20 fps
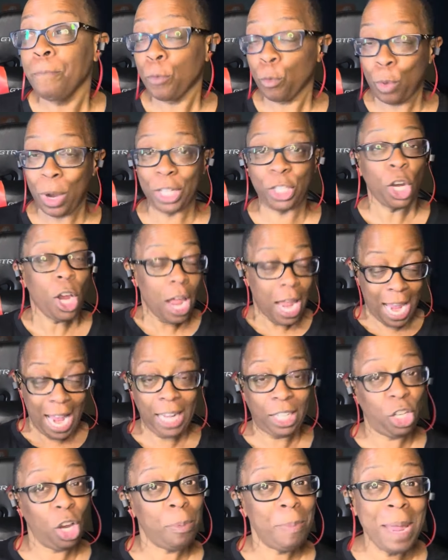which
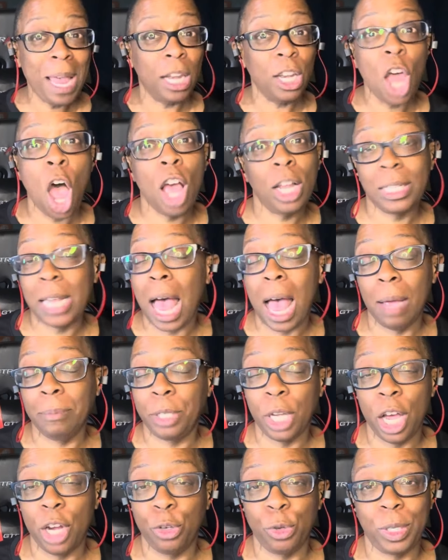it took me a long time
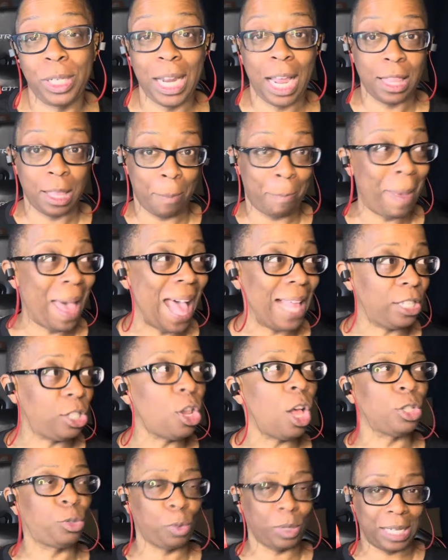to understand that bath
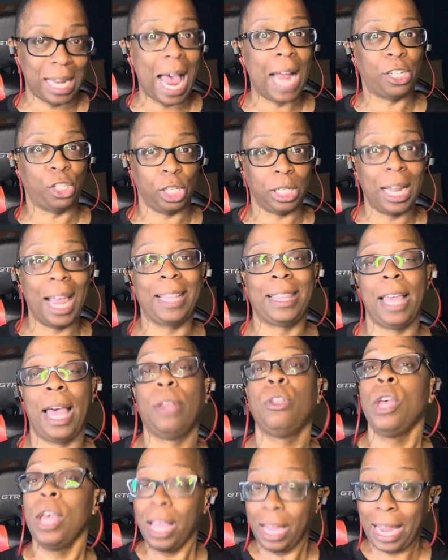salts was not just like
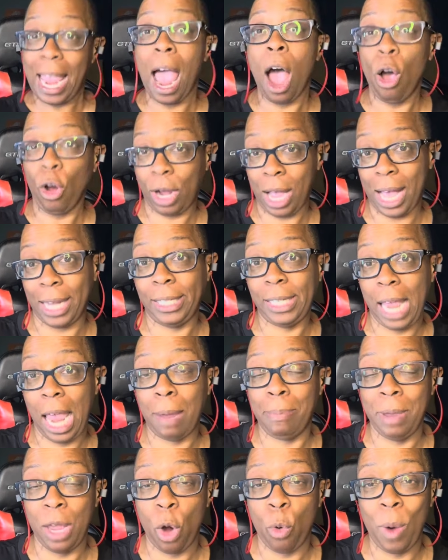the Calgon
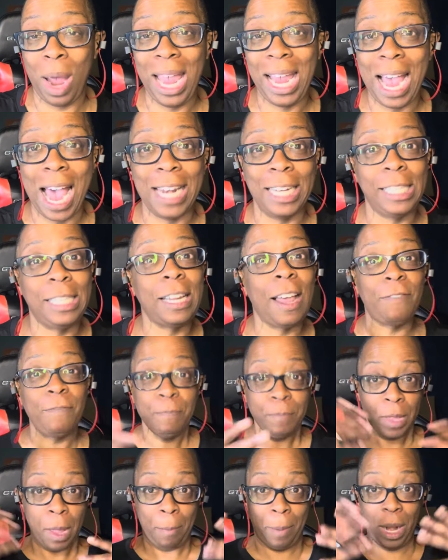take me away kind of
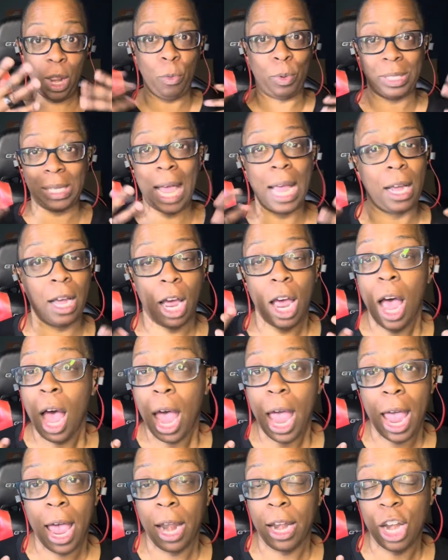stuff, but it was like a
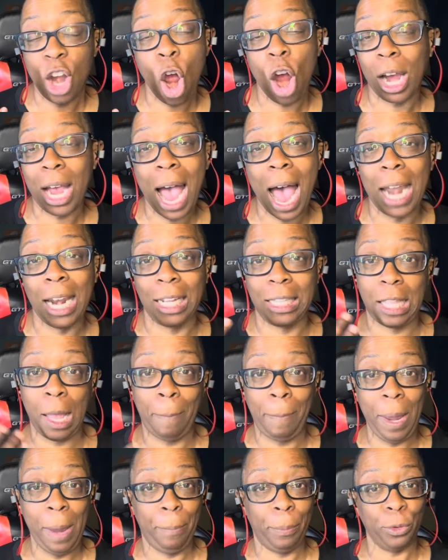narcotic
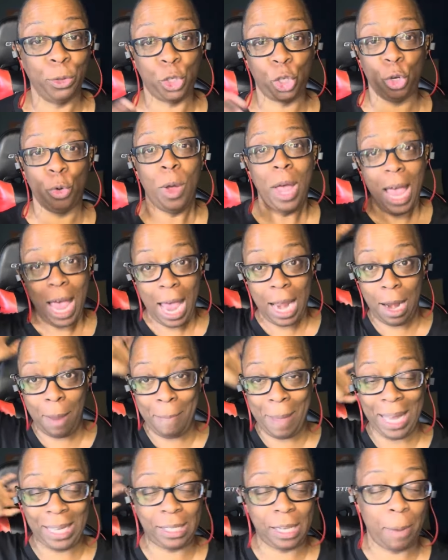that people do and it
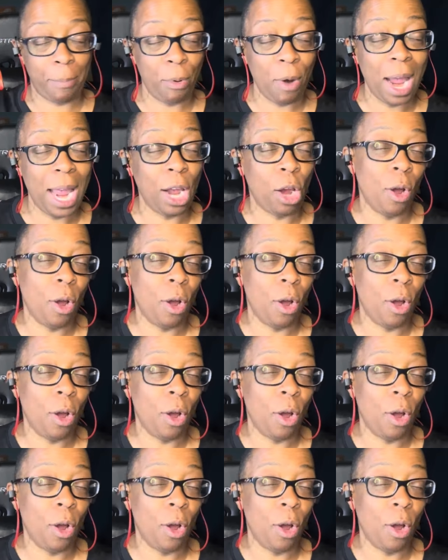makes their brain